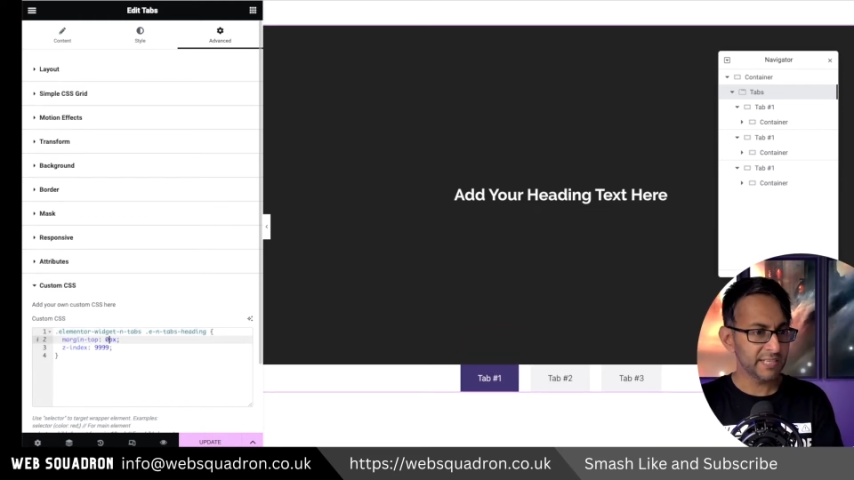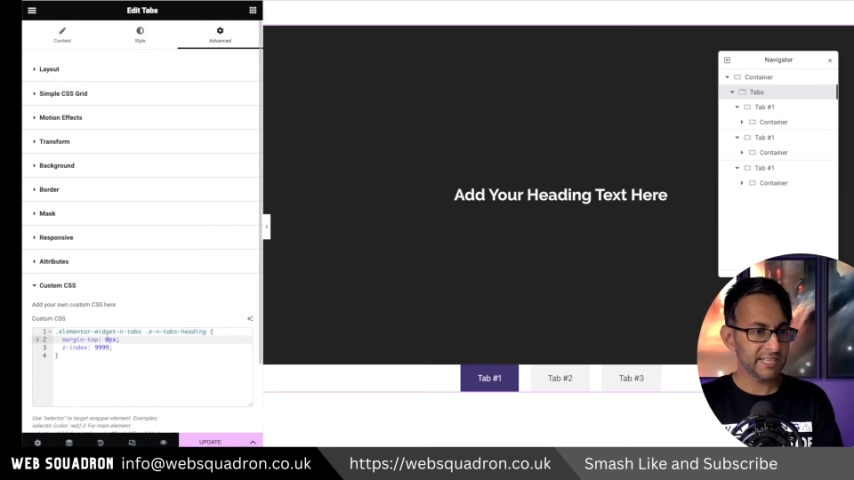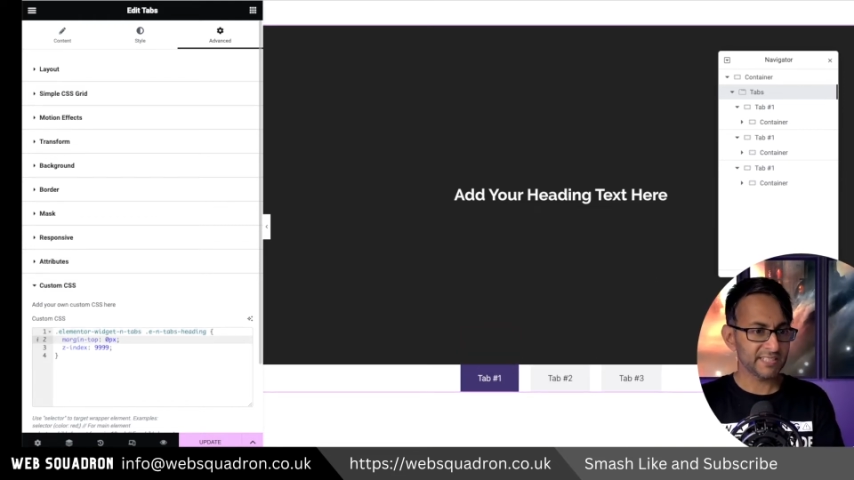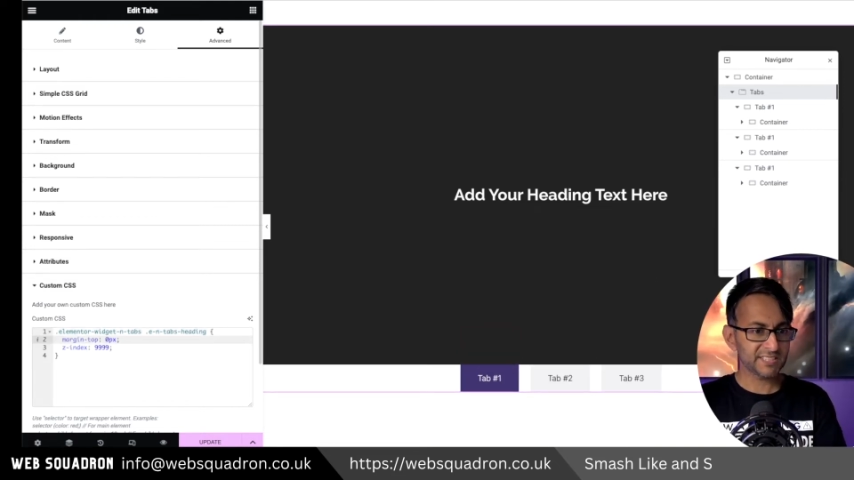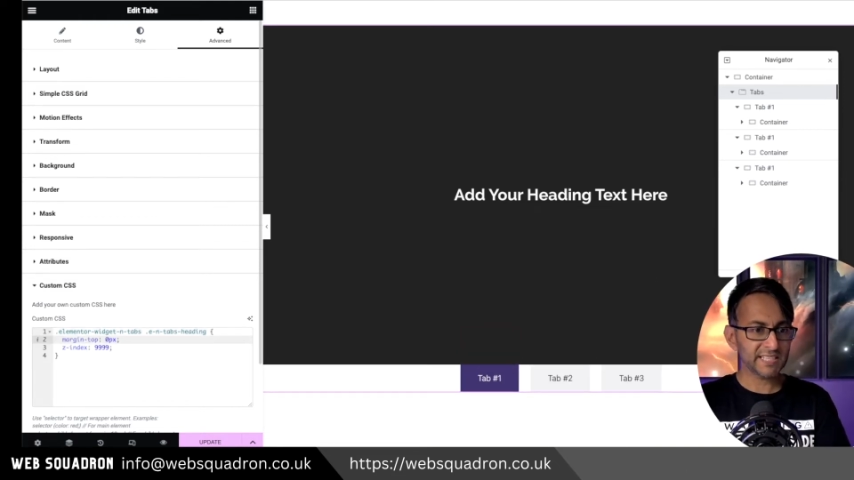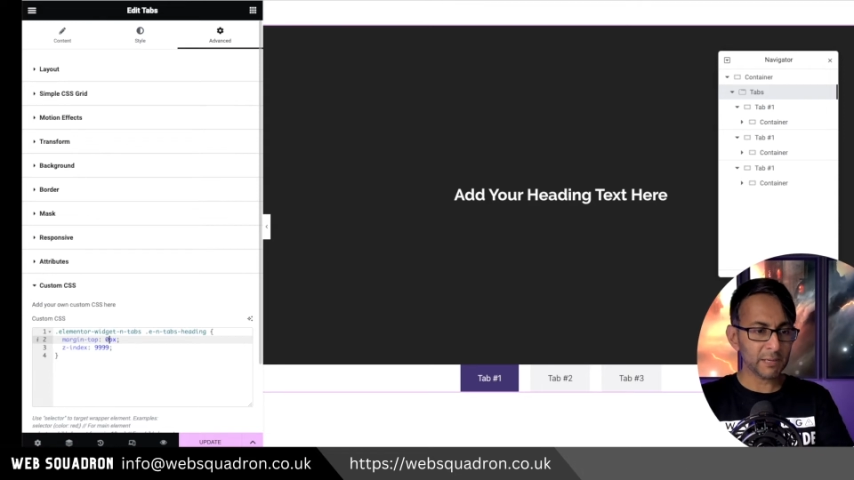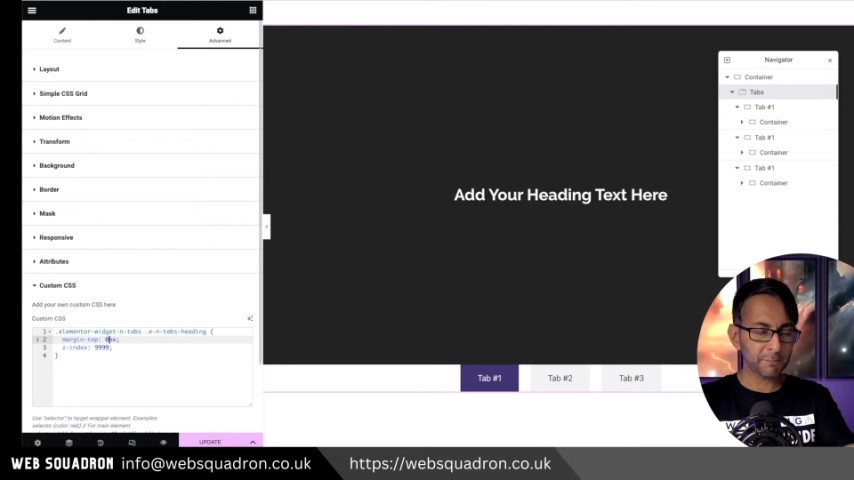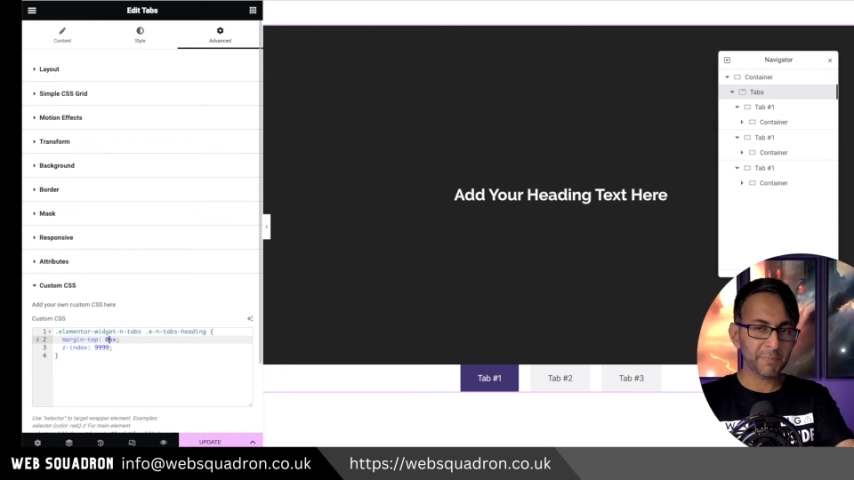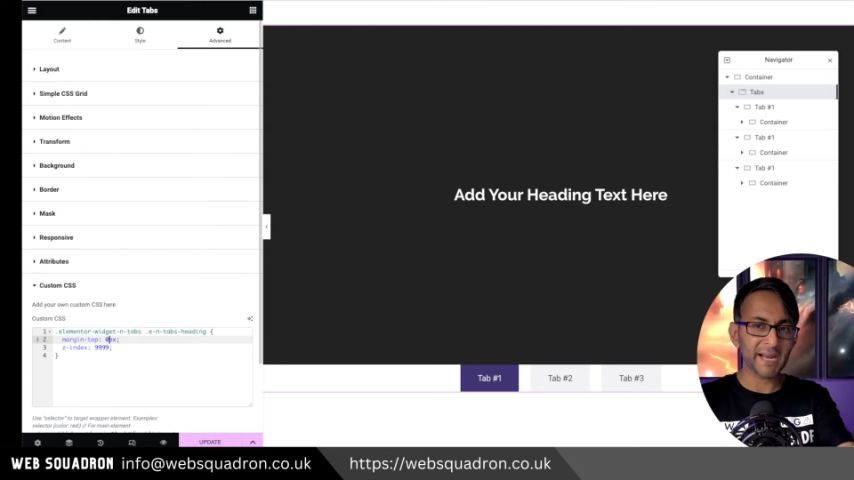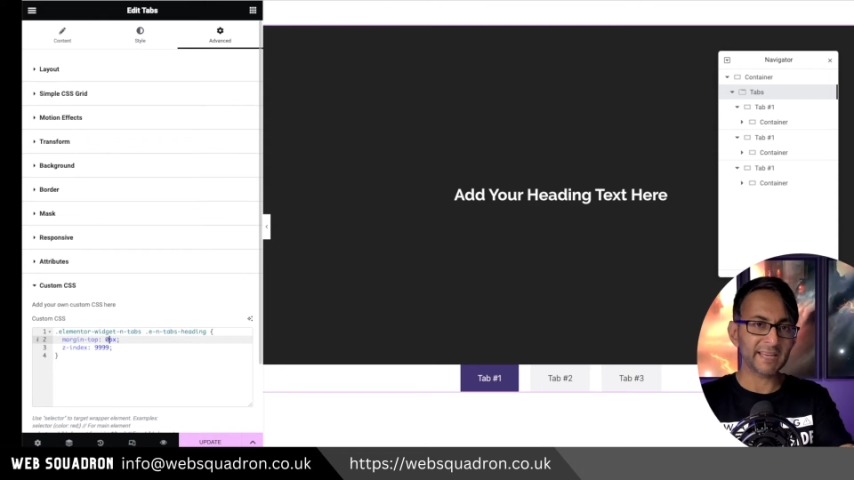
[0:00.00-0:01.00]
it's now
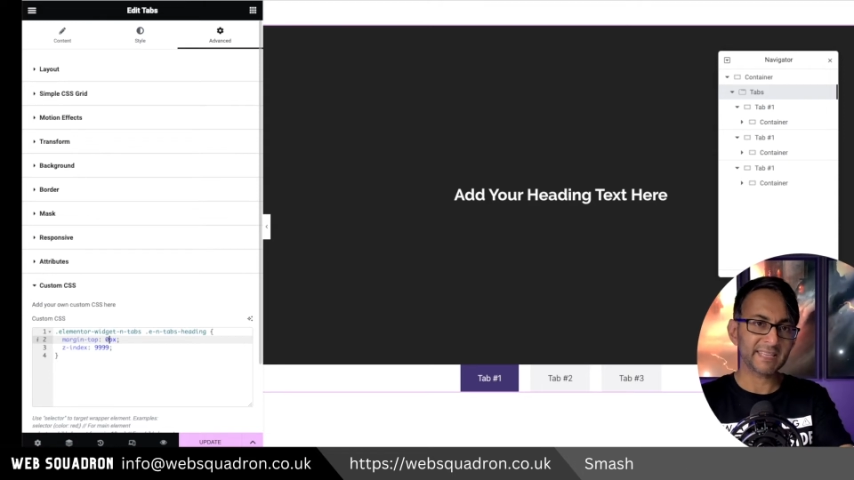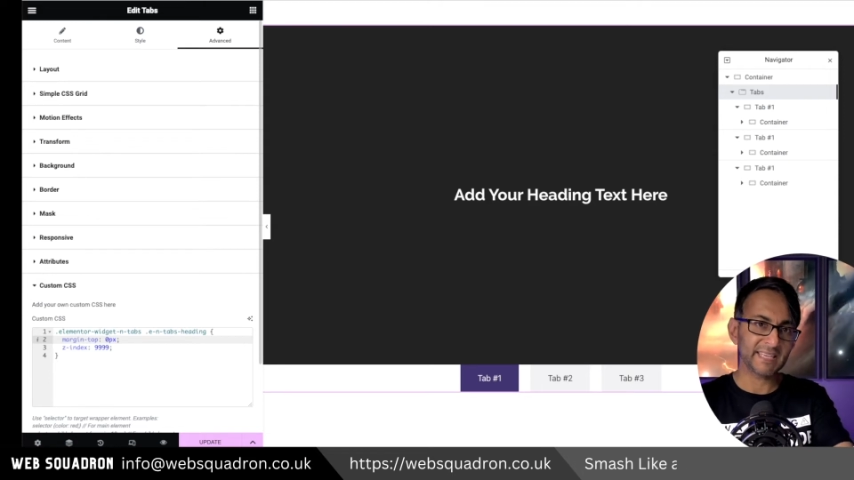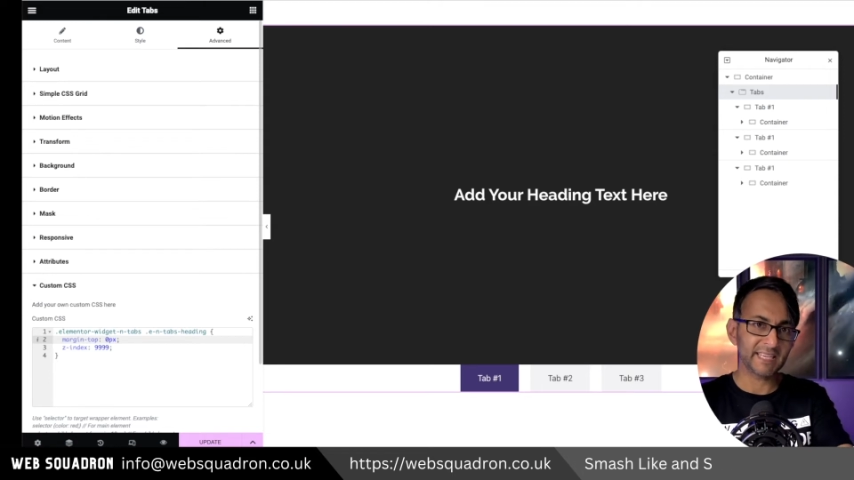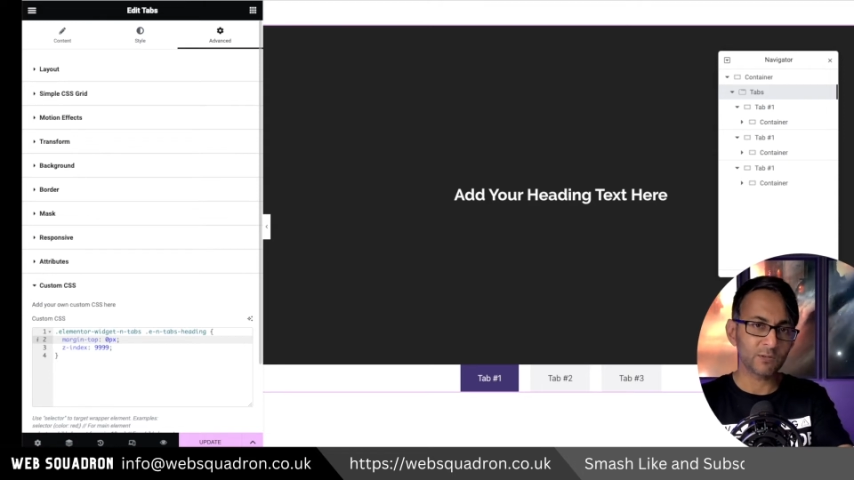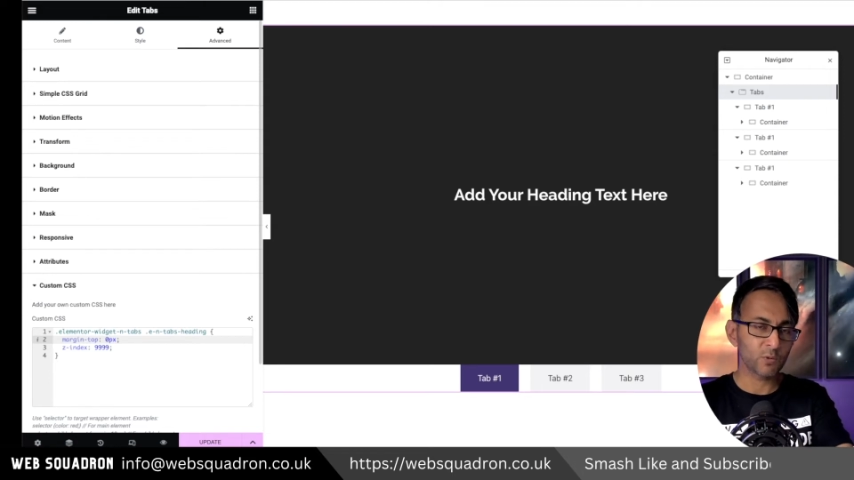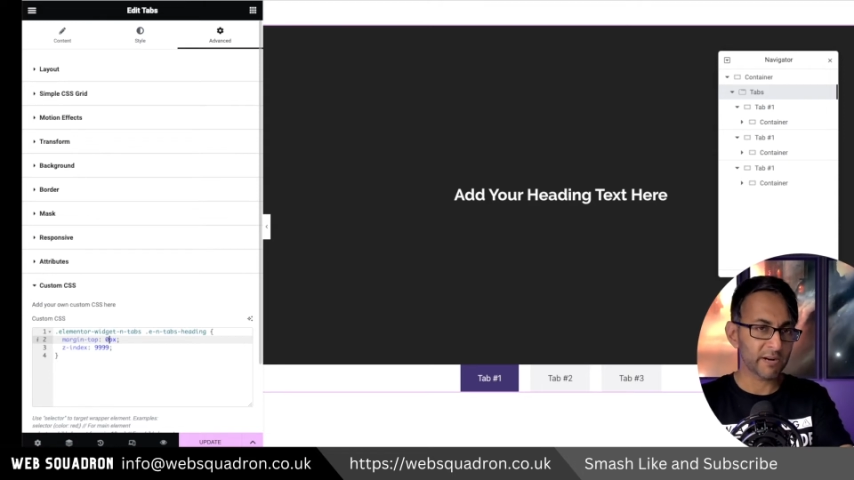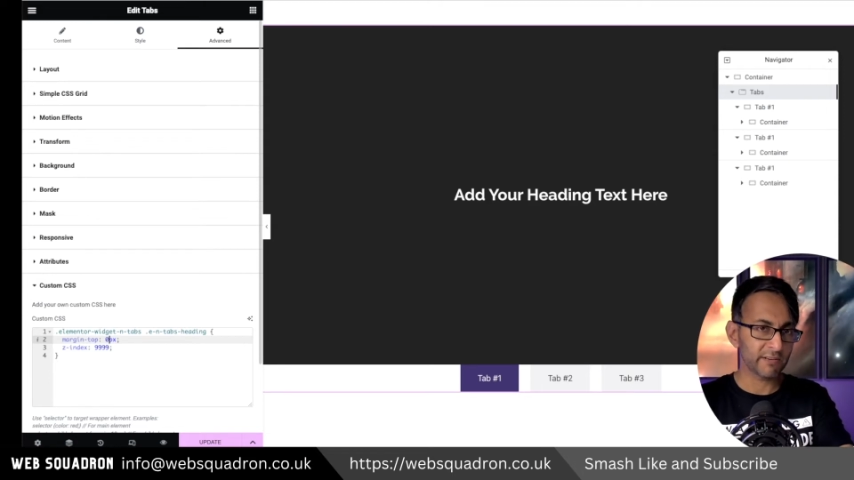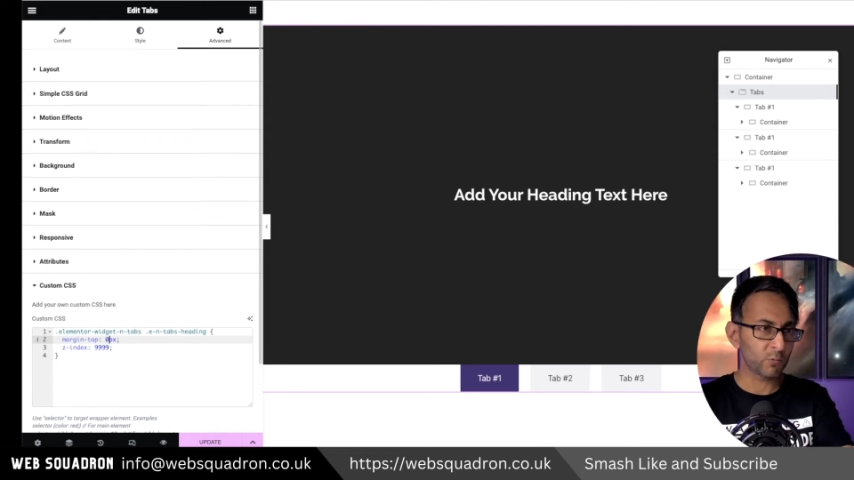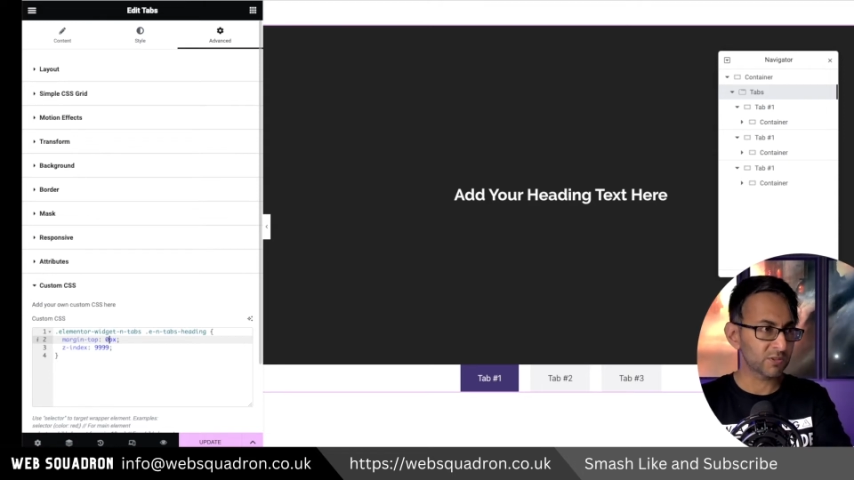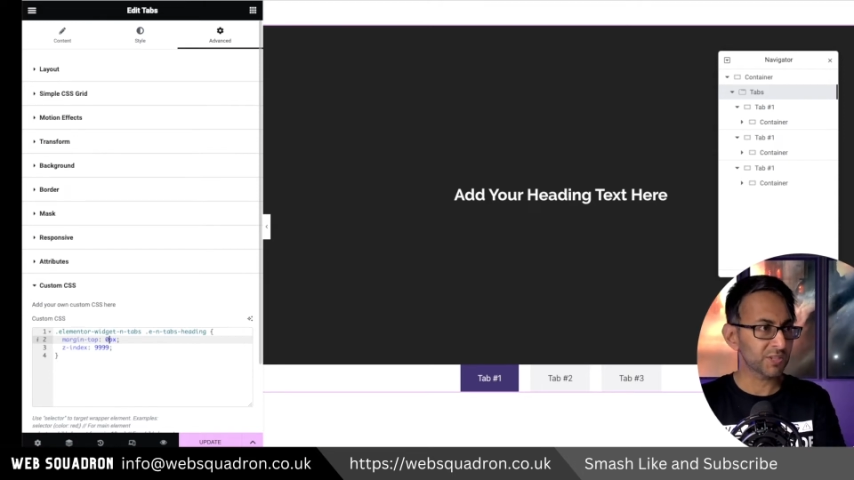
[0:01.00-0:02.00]
back in where
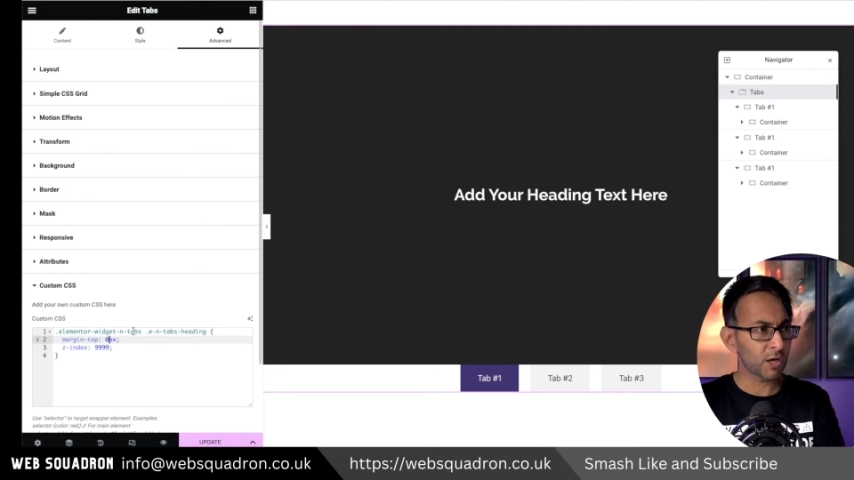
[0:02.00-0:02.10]
it was.